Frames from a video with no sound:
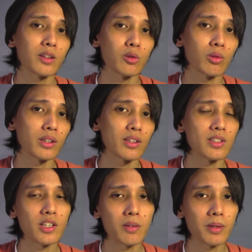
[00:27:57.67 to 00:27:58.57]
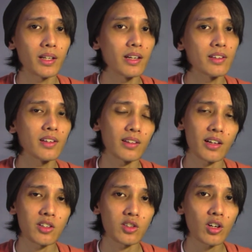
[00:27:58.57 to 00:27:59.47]
you want to say about anything that I
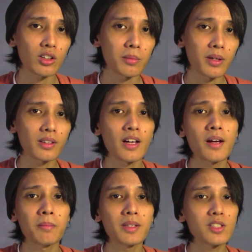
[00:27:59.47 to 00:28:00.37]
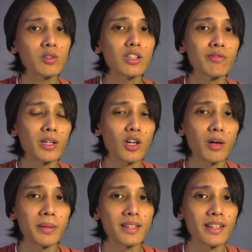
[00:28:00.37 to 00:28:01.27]
just talked about, please do leave me a
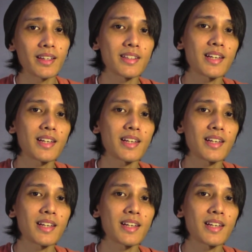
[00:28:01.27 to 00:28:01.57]
comment and let's